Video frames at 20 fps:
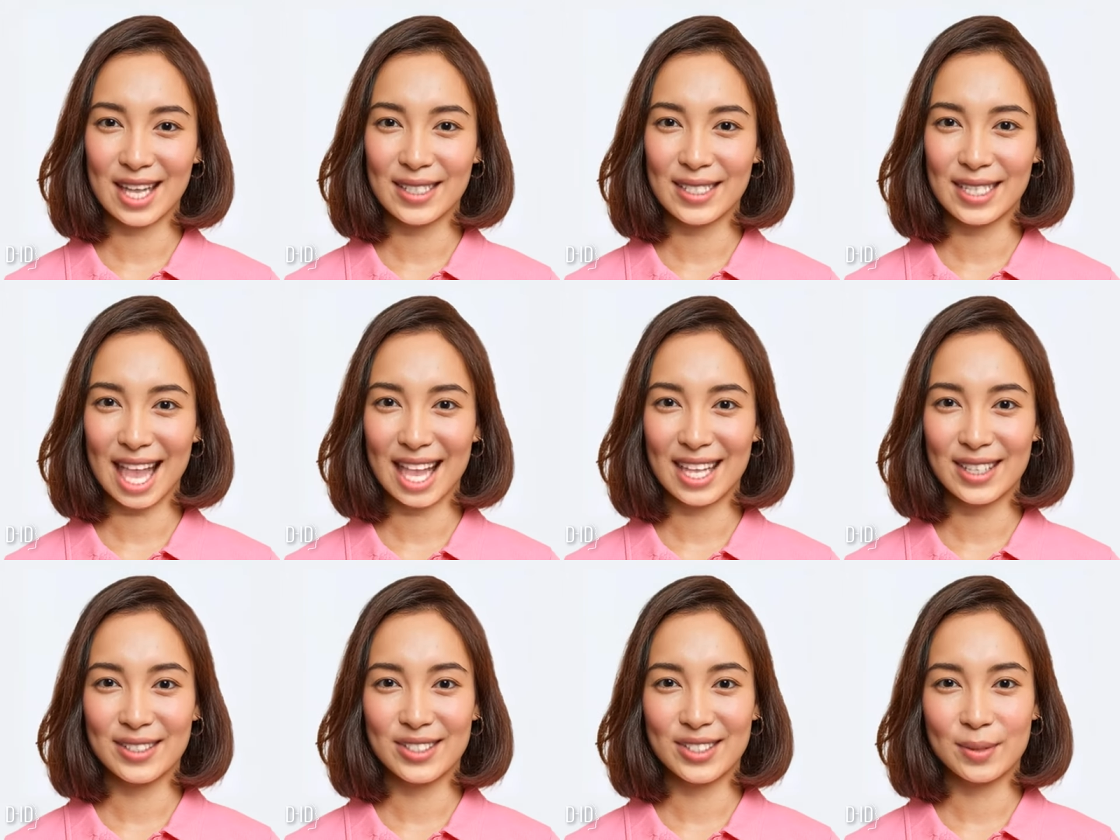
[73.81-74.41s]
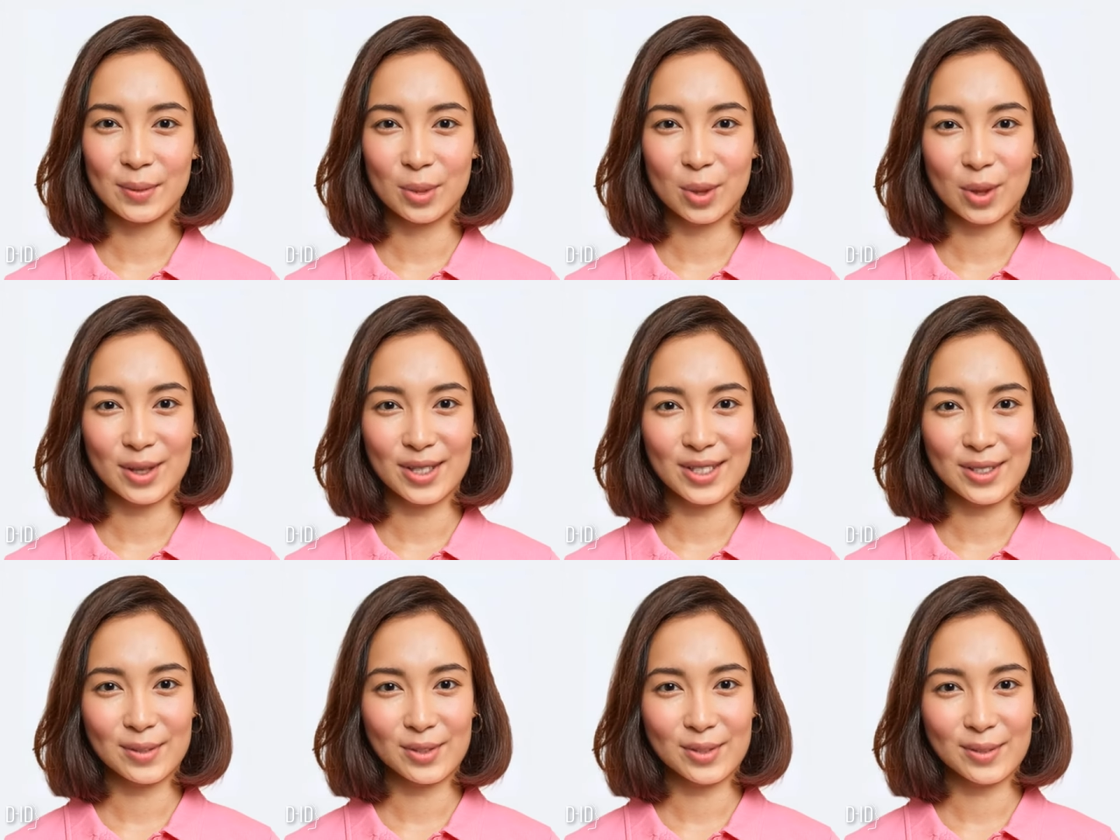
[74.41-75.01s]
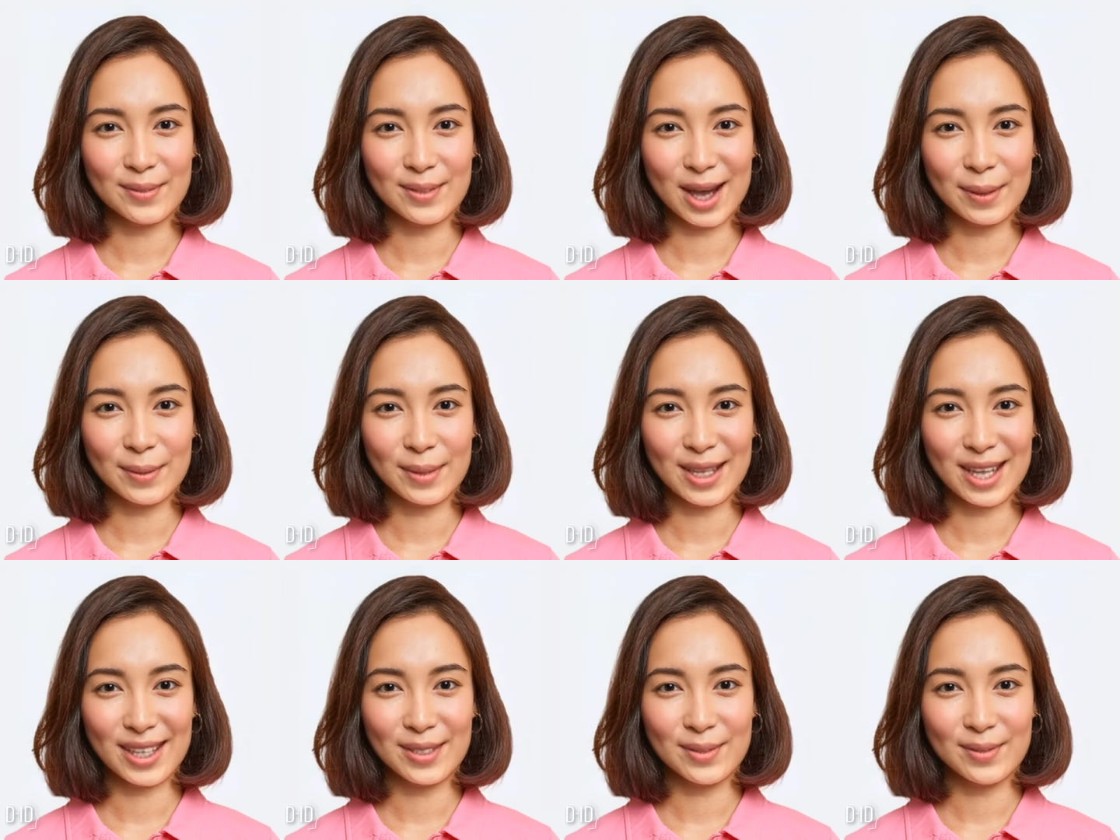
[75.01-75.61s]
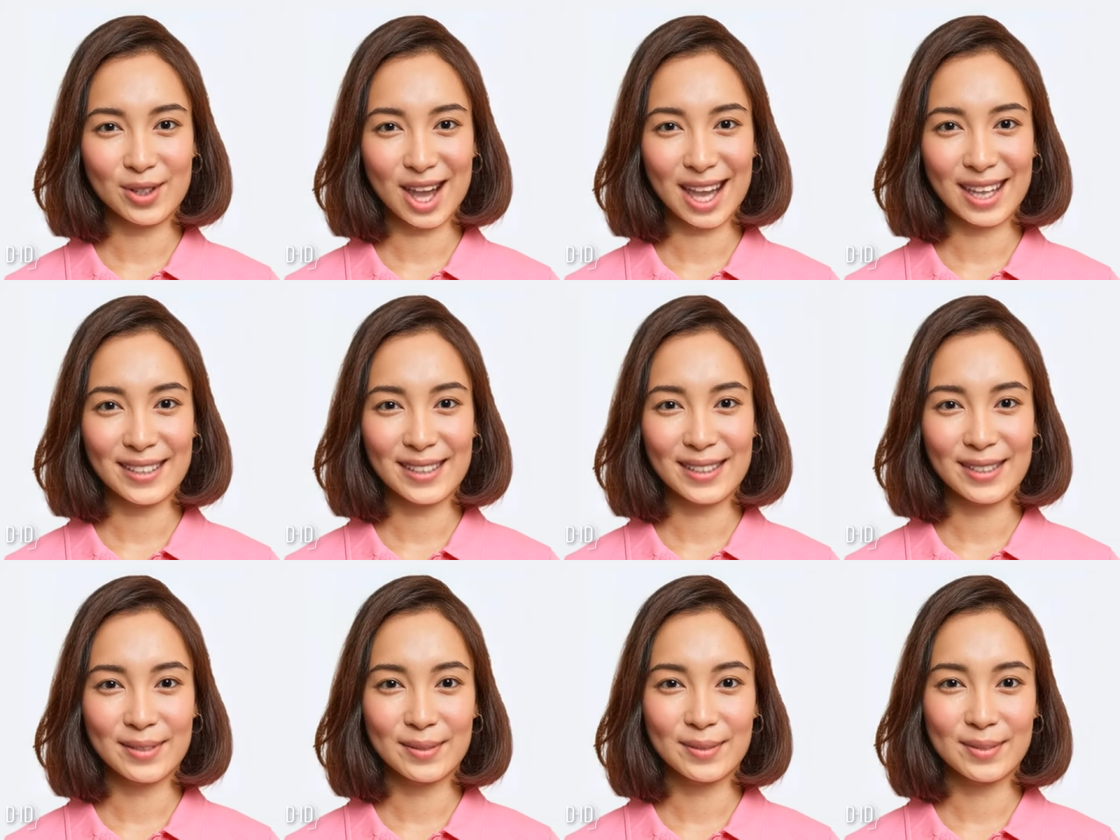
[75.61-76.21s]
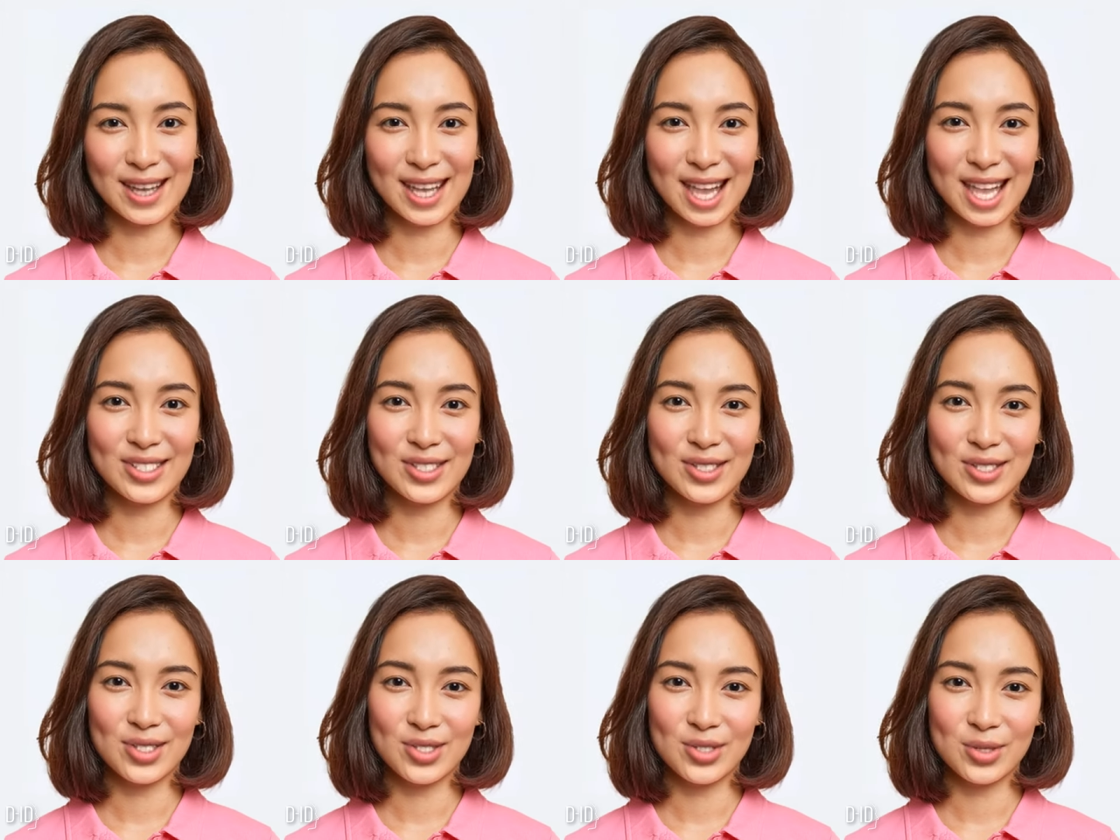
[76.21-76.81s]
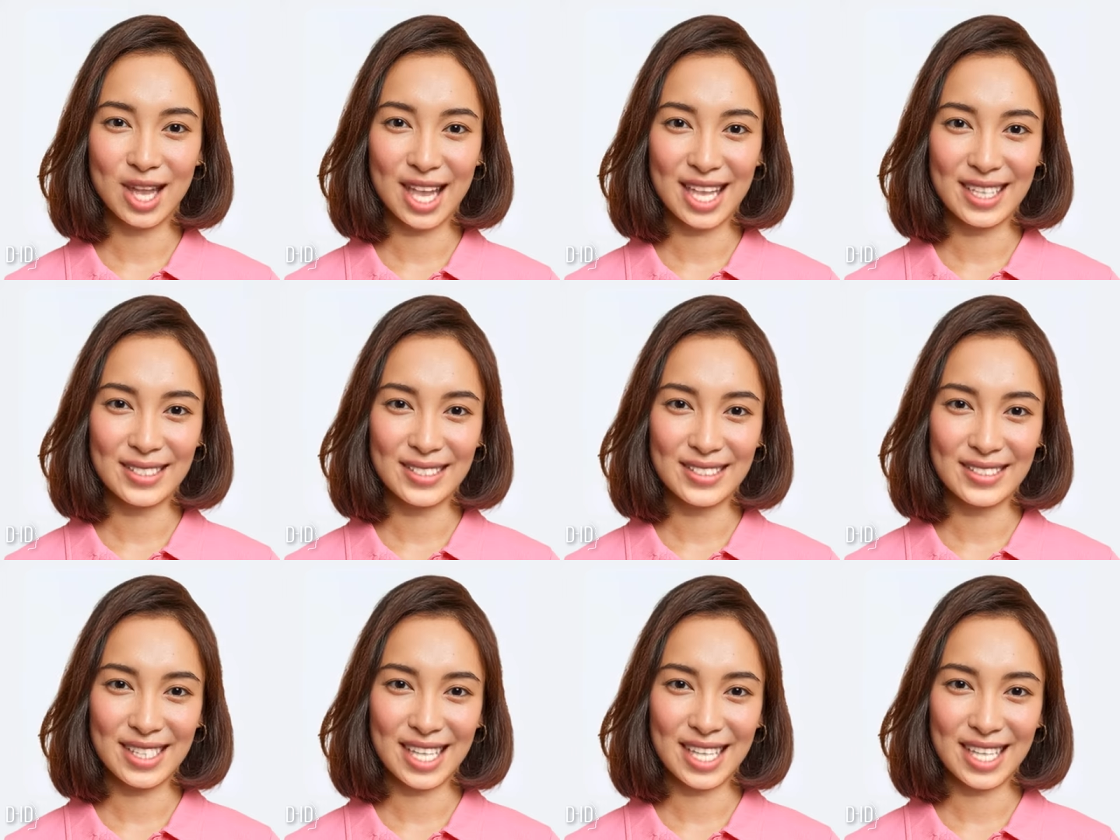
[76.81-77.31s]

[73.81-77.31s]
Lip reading: a lack of support from family and friends, financial stress,